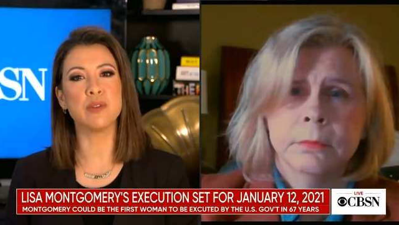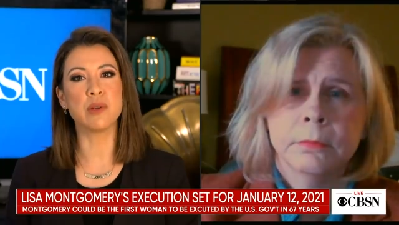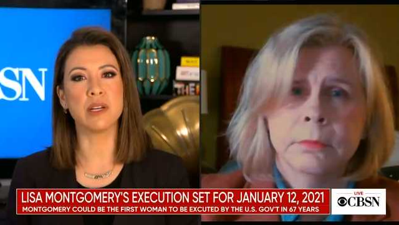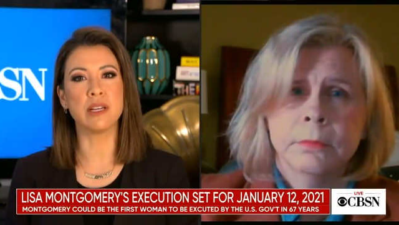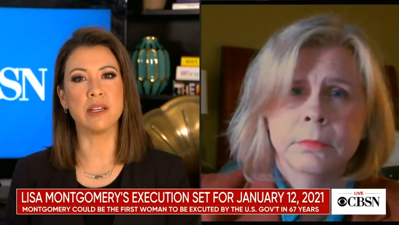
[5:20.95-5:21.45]
Speaker 1: if you
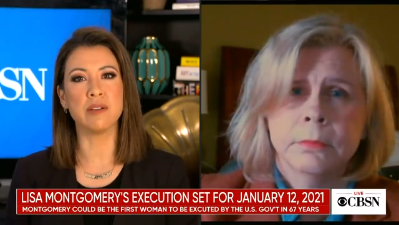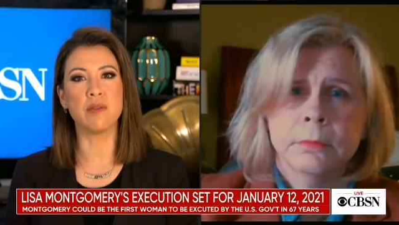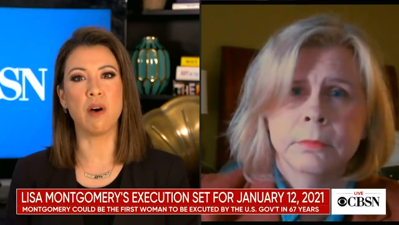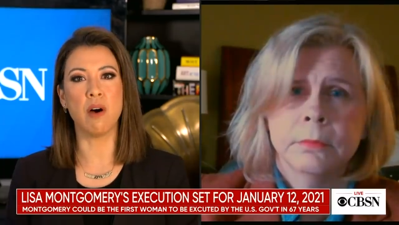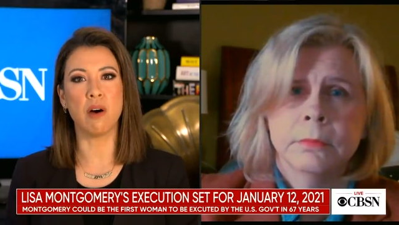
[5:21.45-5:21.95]
can
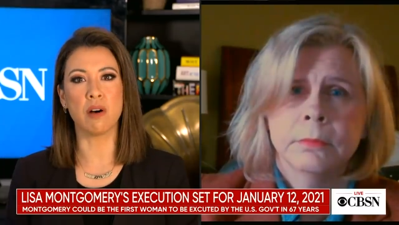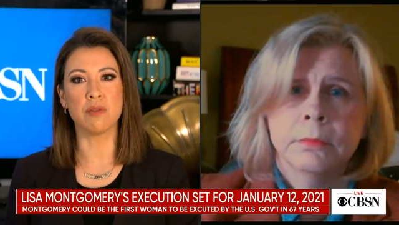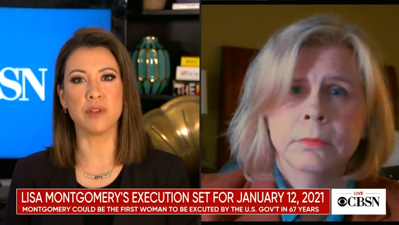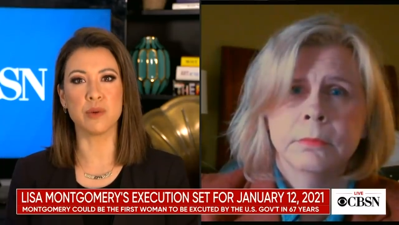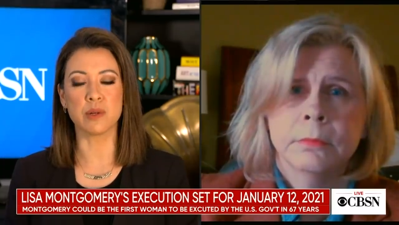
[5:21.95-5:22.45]
give our
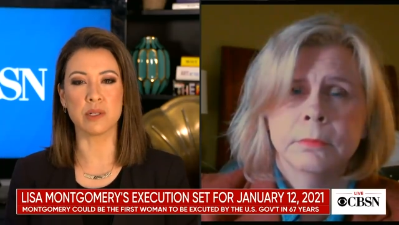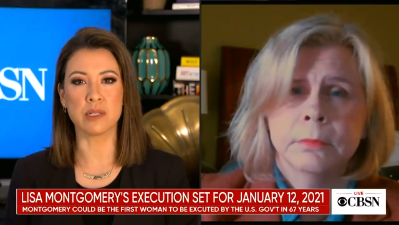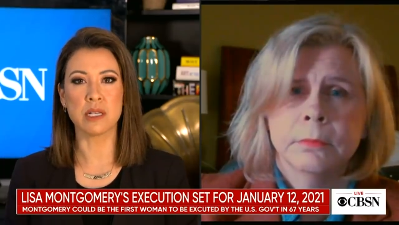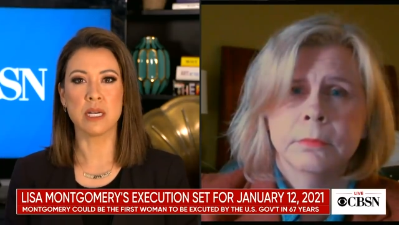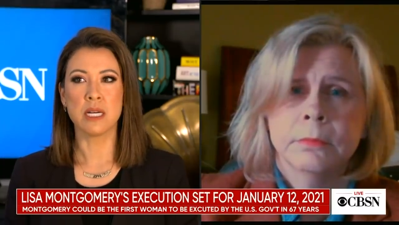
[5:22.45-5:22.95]

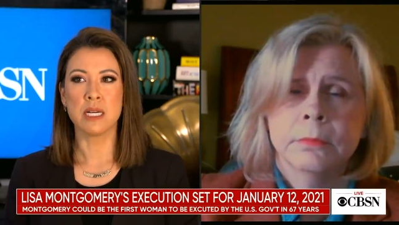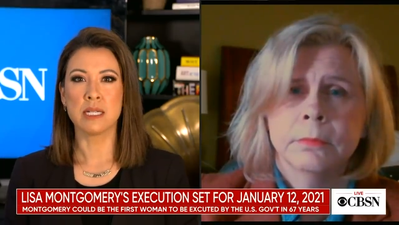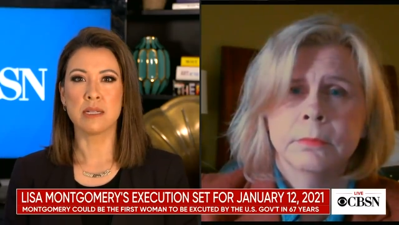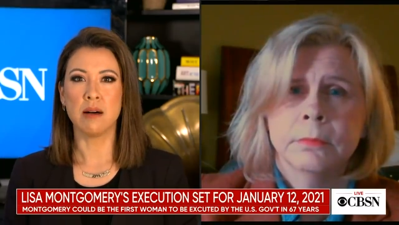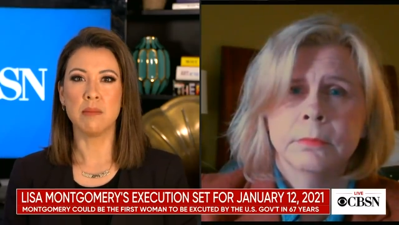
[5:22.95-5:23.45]
viewers
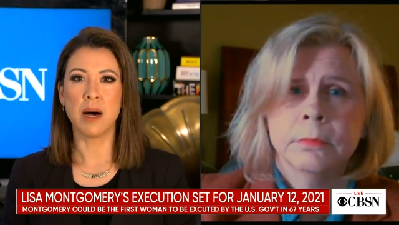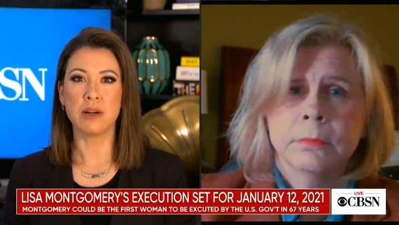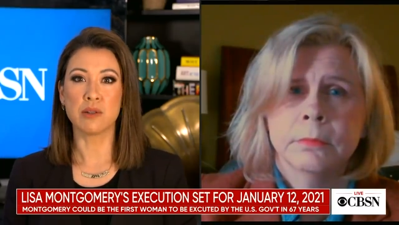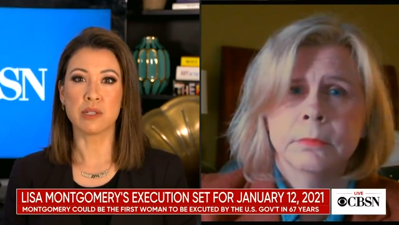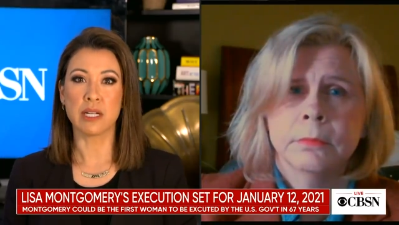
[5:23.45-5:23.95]
some
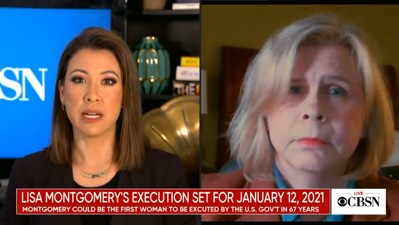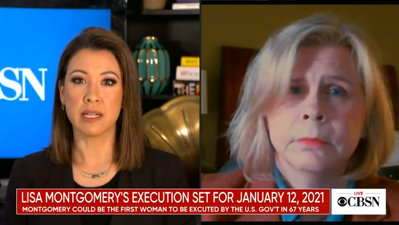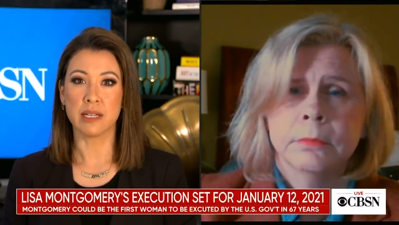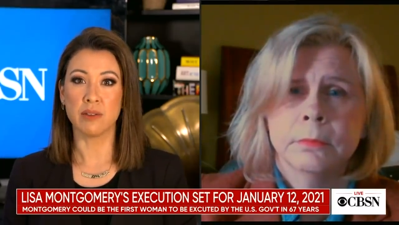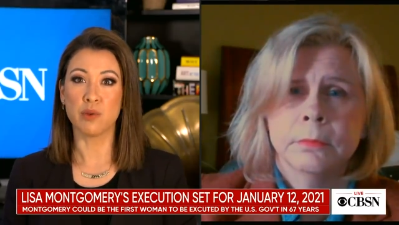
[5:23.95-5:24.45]

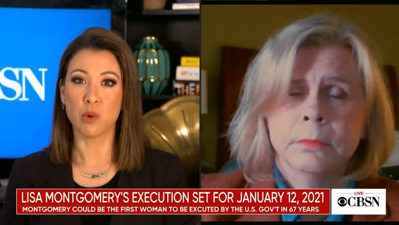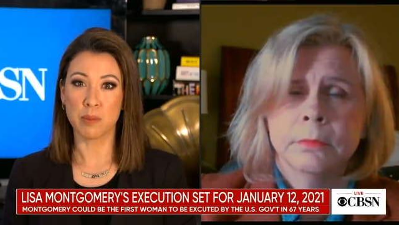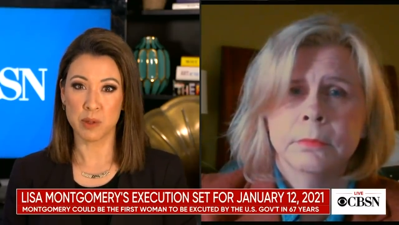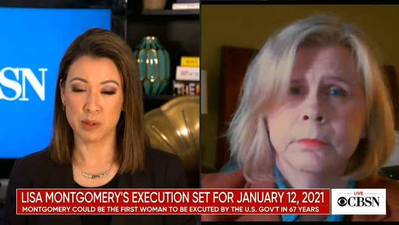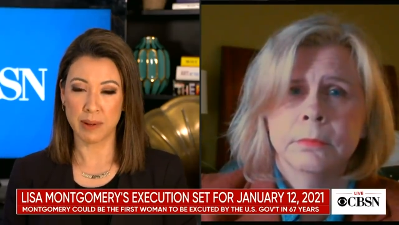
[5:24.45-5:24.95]
understanding of
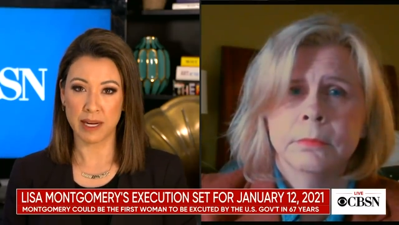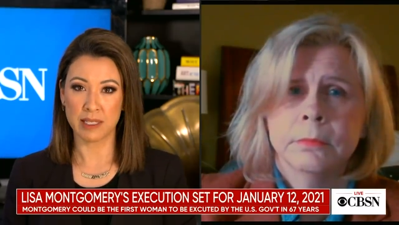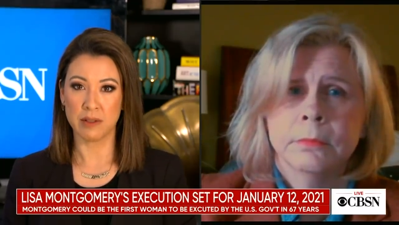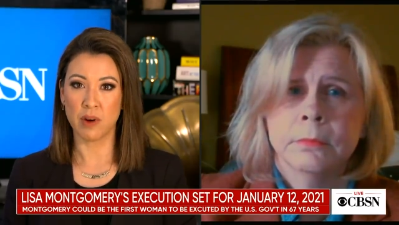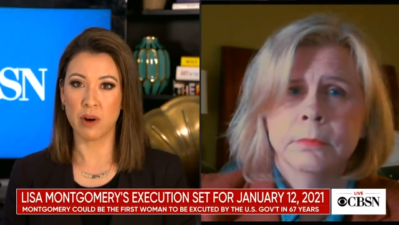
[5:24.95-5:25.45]
your
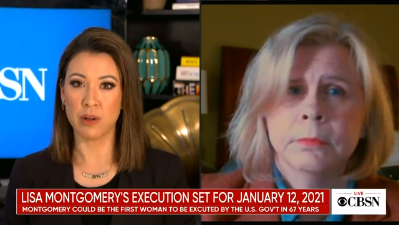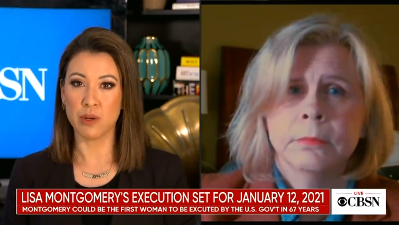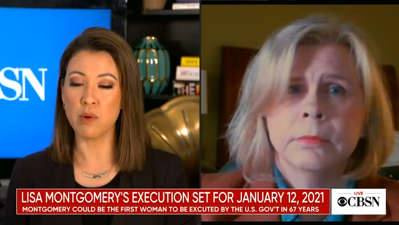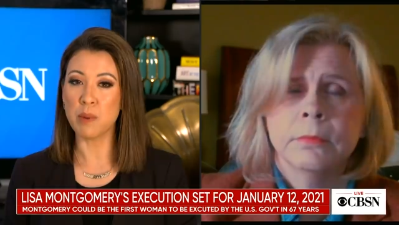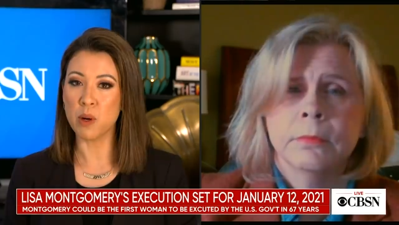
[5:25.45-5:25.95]
perspective. Are
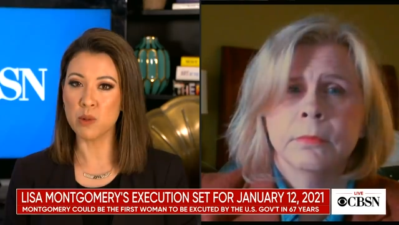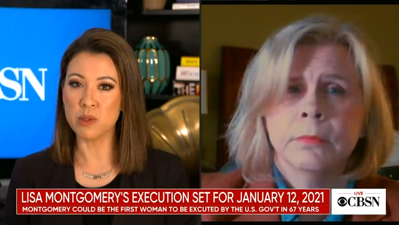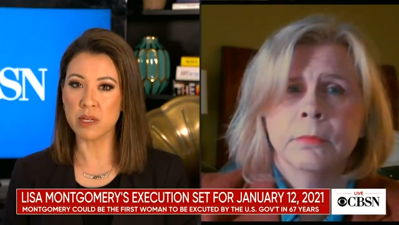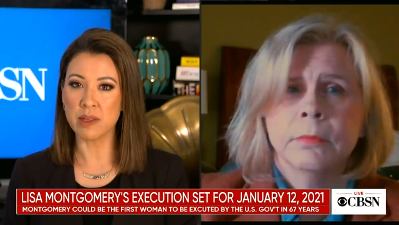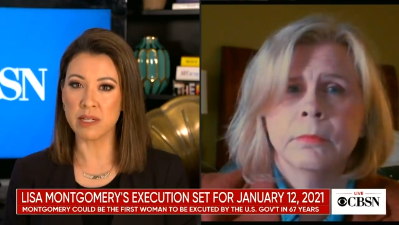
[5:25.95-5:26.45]
you
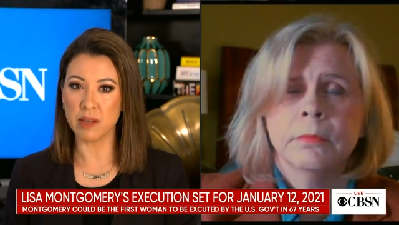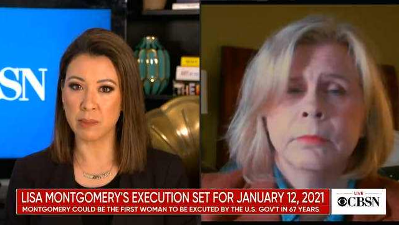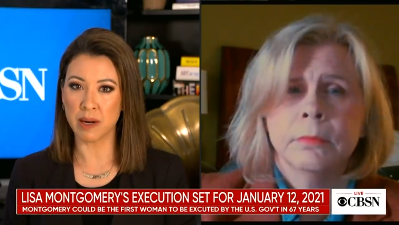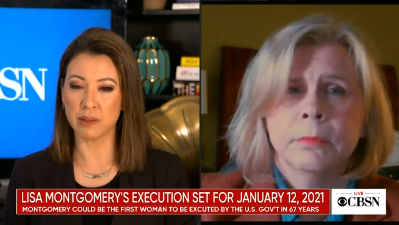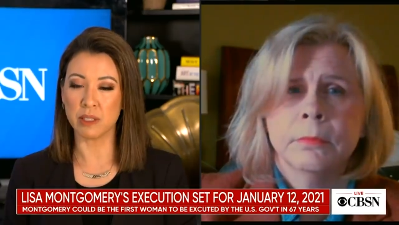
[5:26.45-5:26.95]
opposed to the
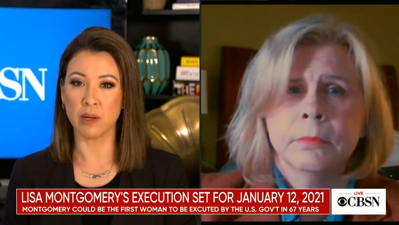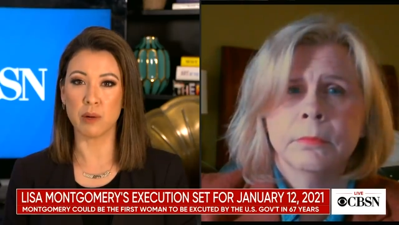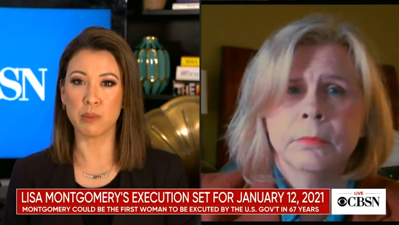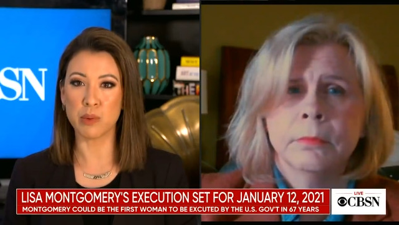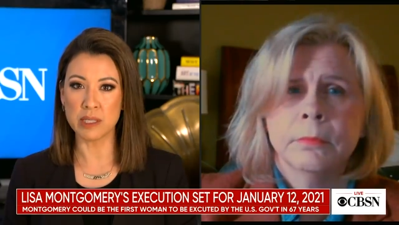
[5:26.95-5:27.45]
death penalty
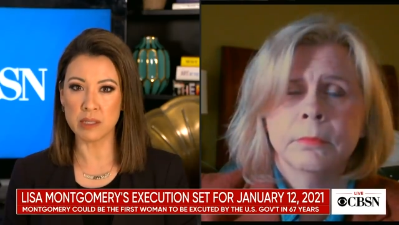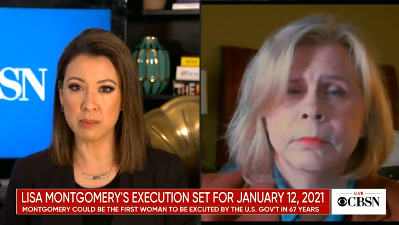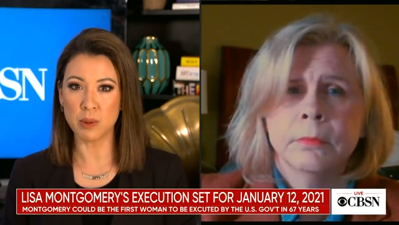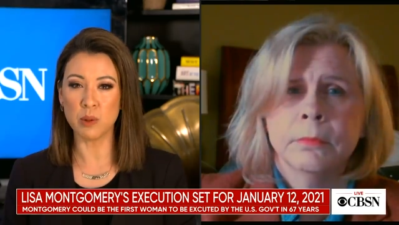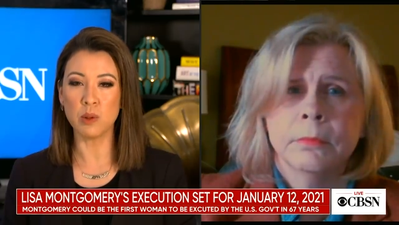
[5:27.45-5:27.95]
on
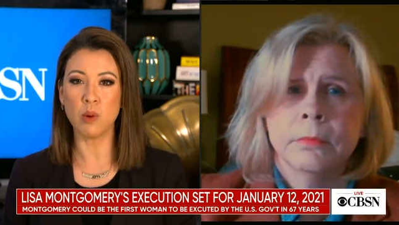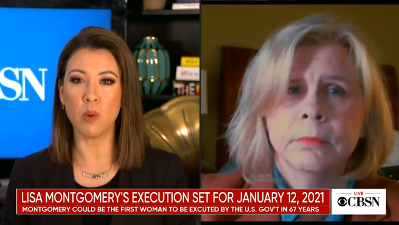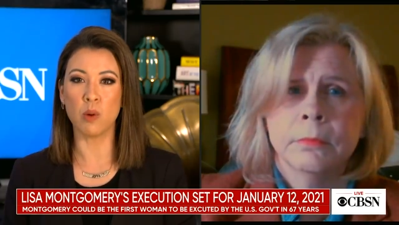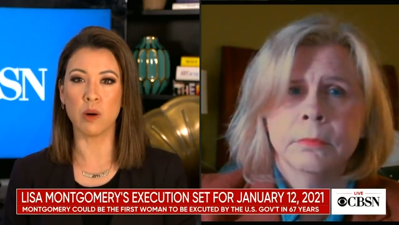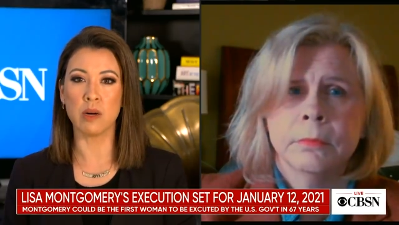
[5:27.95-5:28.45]
principle,
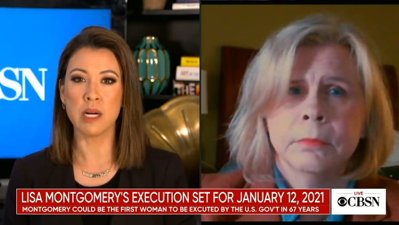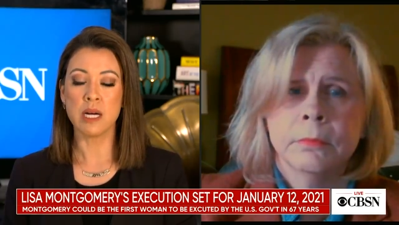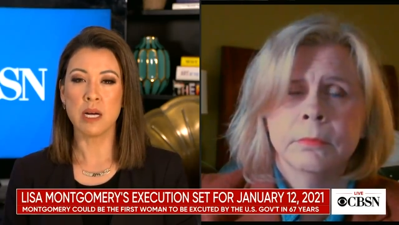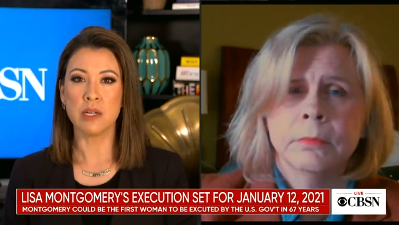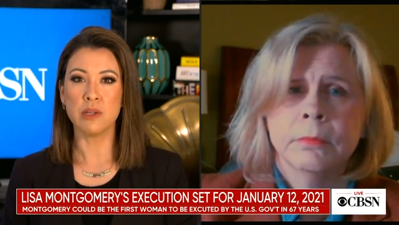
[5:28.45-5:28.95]
or
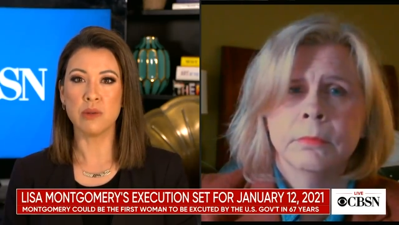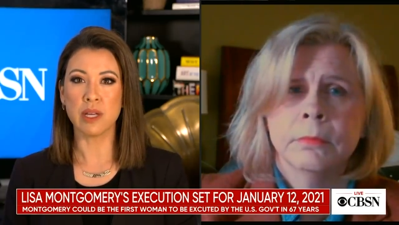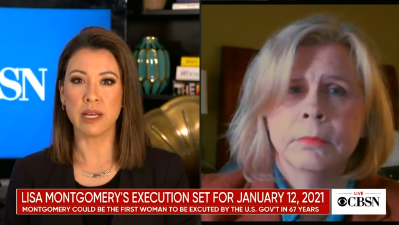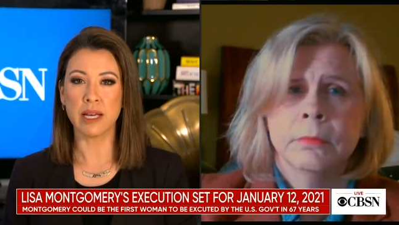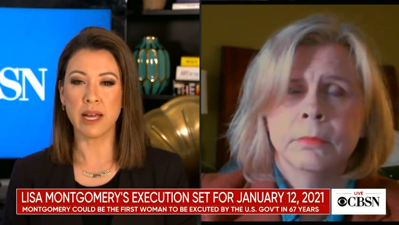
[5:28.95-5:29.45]
do you
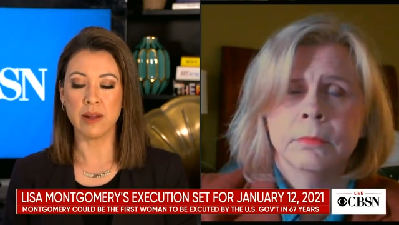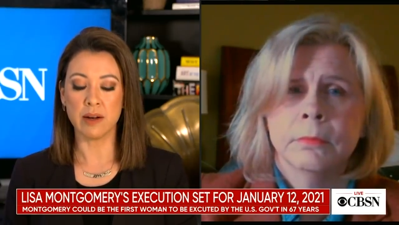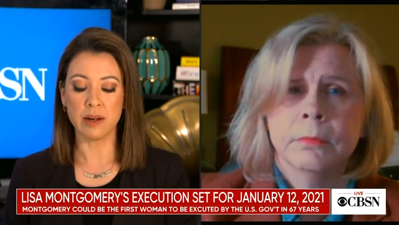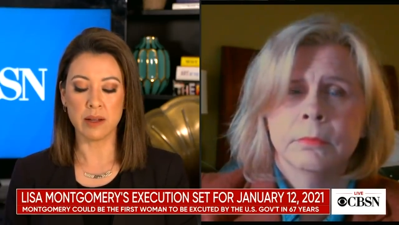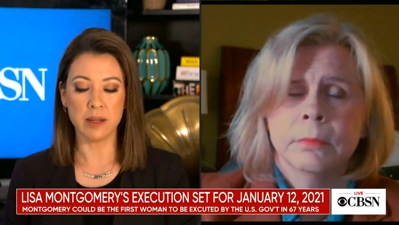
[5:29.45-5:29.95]
think
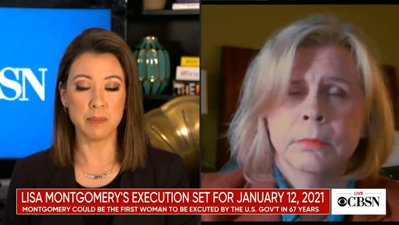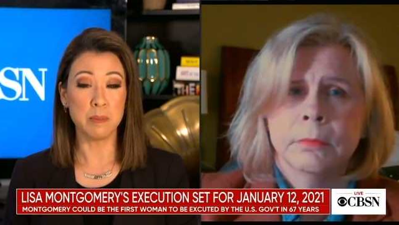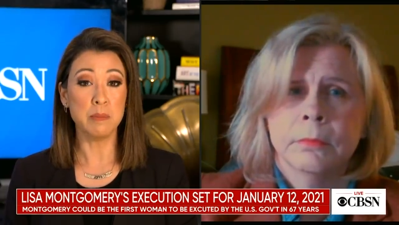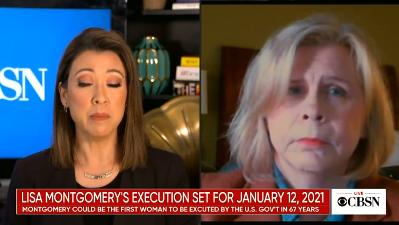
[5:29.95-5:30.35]
in the